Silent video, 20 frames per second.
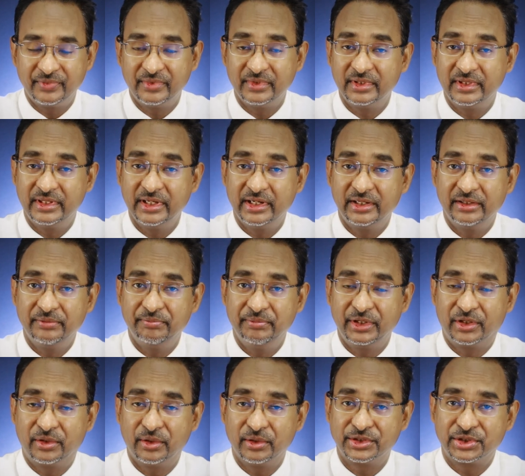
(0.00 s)

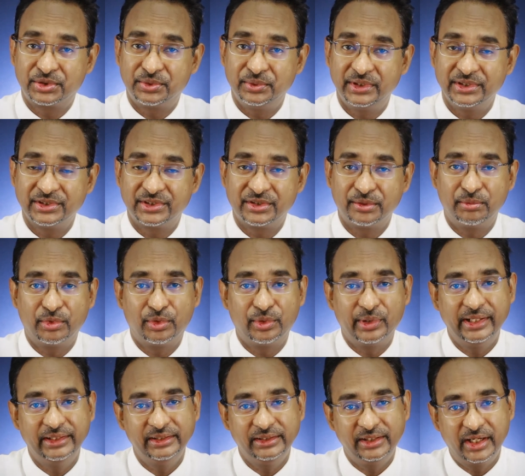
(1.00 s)
Because students are more
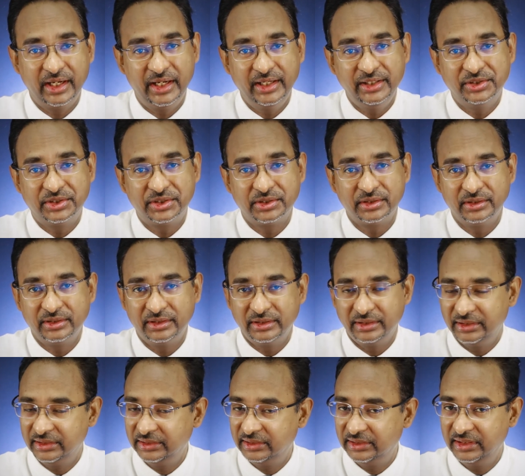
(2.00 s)
engaged,
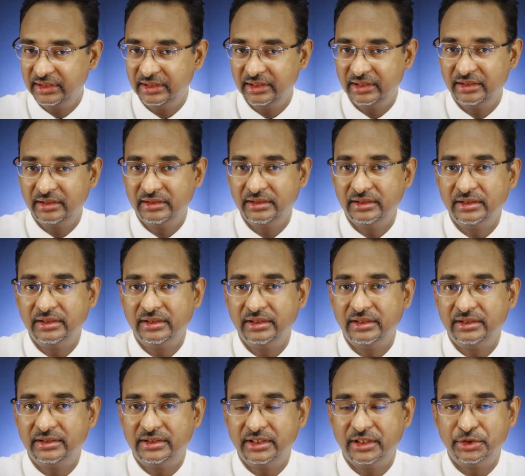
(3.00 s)
they
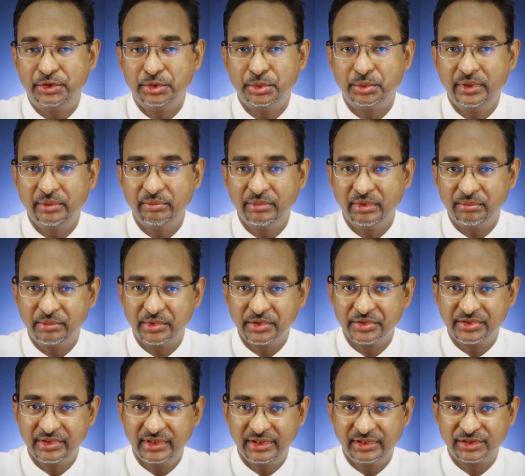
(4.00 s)
tend to remember
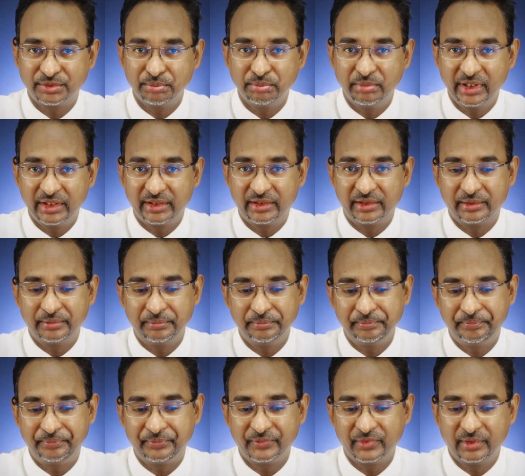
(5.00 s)
things better.
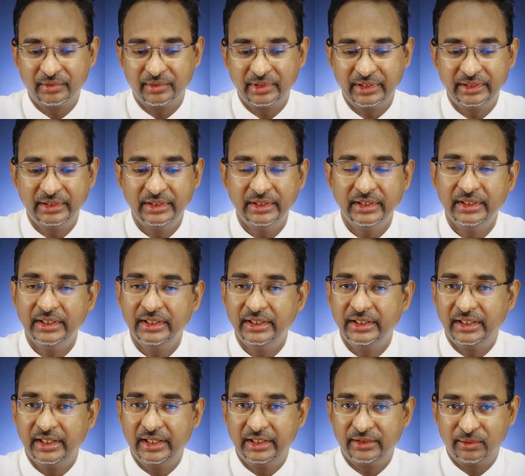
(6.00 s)
All right.
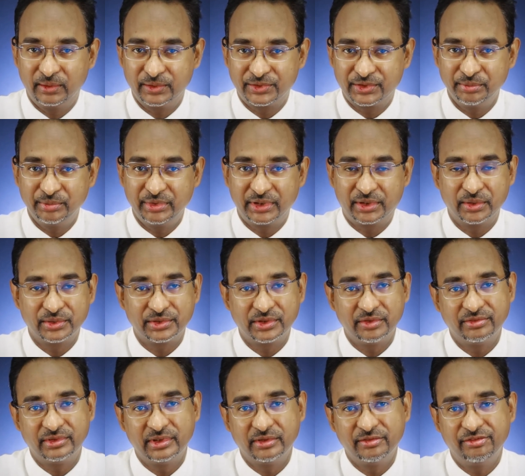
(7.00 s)
And also because
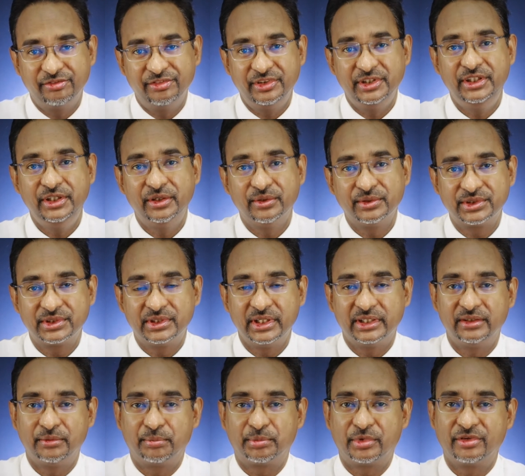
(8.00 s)
of the videos
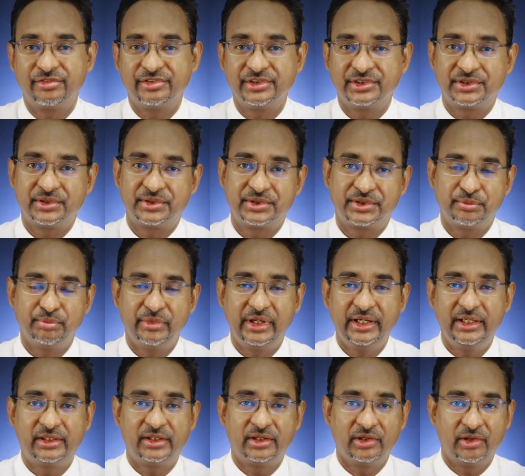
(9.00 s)
that the professors
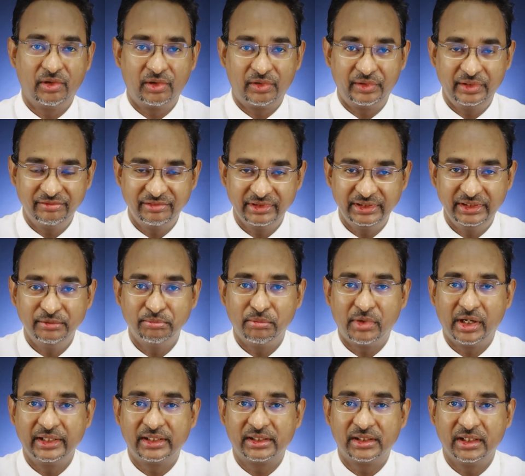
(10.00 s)
make, or even in
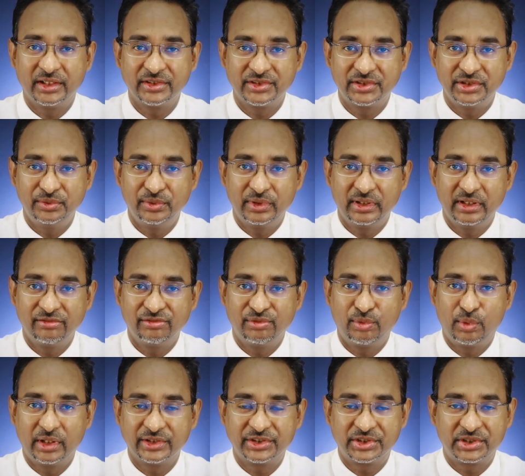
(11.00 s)
my class, you have
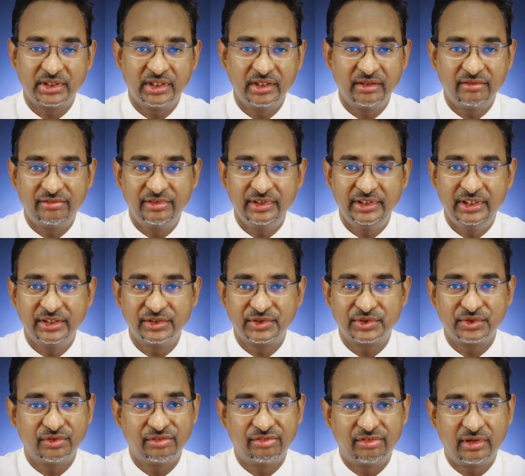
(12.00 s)
watched every day
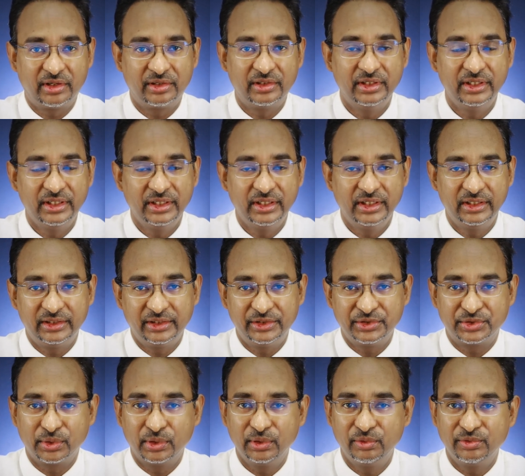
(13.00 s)
so far,
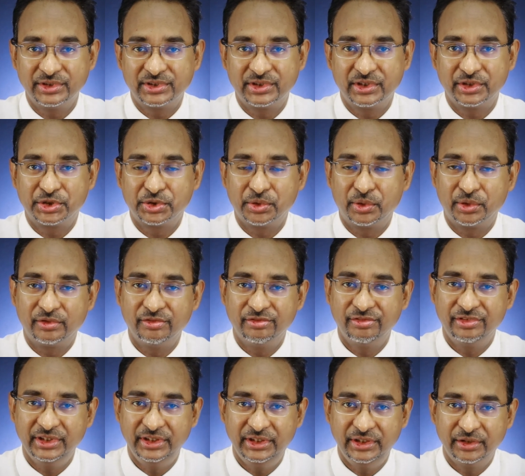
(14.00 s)
there's always a short
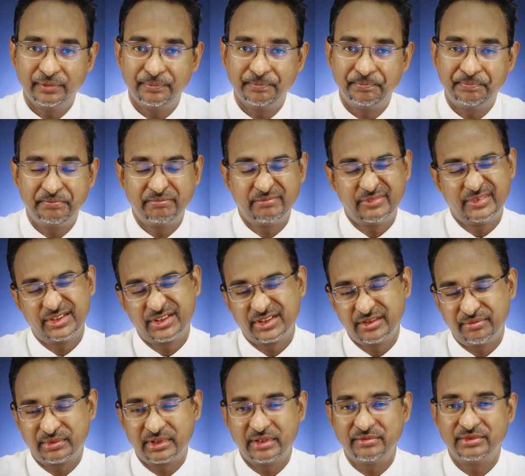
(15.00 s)
video.
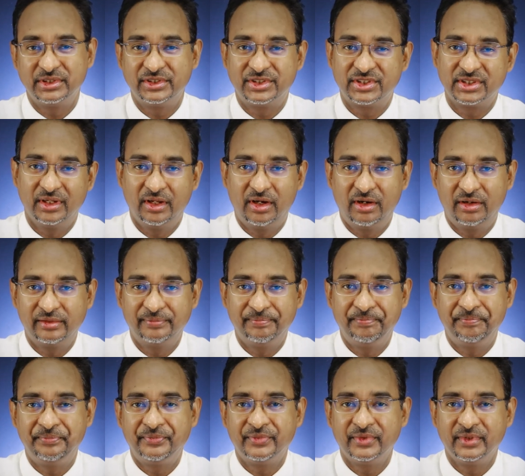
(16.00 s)
Sometimes it's long.
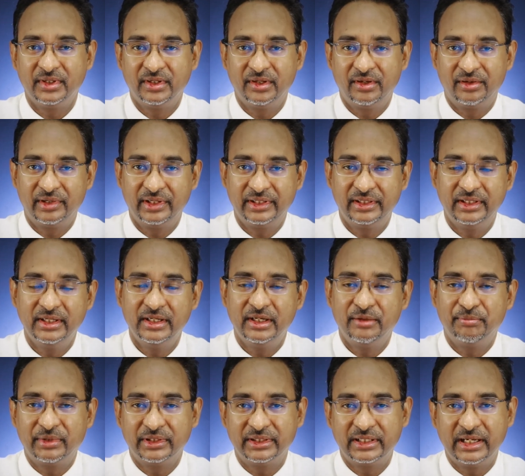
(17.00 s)
All right.
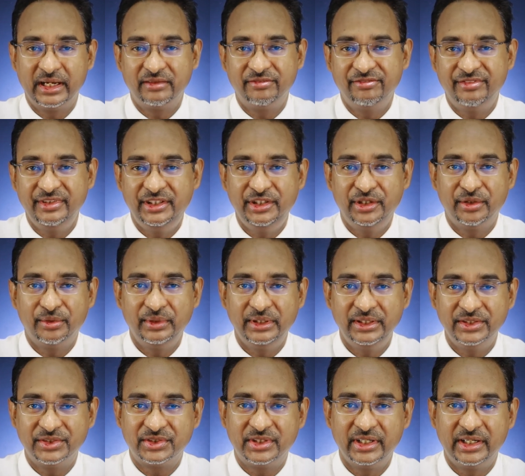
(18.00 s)
But that video
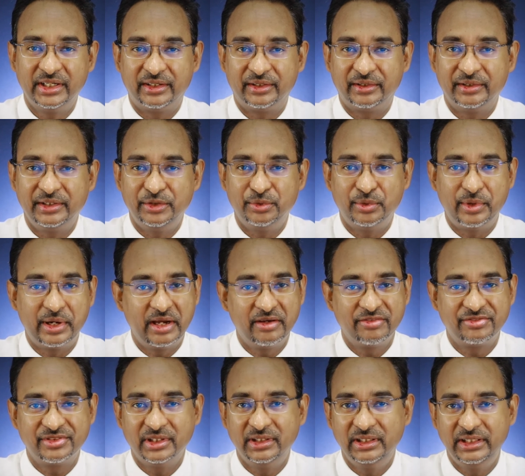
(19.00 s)
is there. You
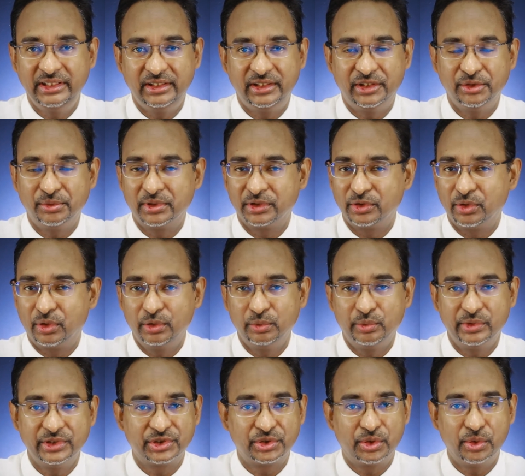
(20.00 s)
have the link. You can
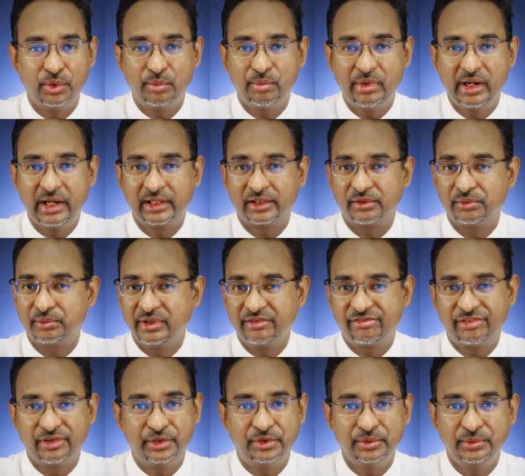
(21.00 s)
always go back,
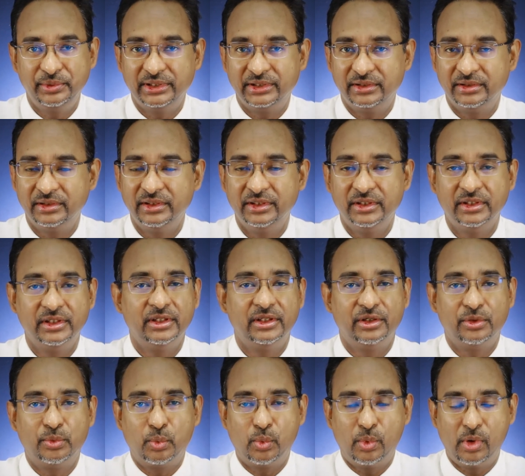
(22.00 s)
refer to it,
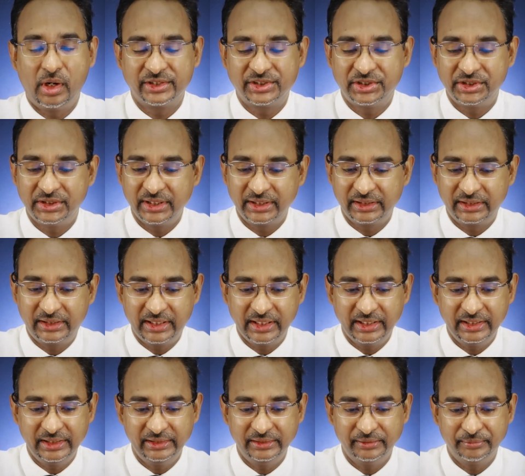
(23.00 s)
watch it
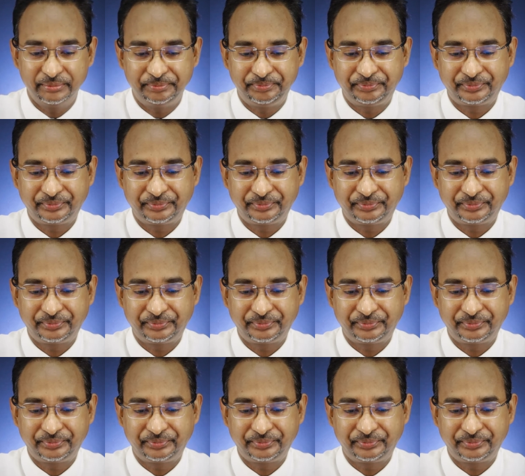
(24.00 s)
again.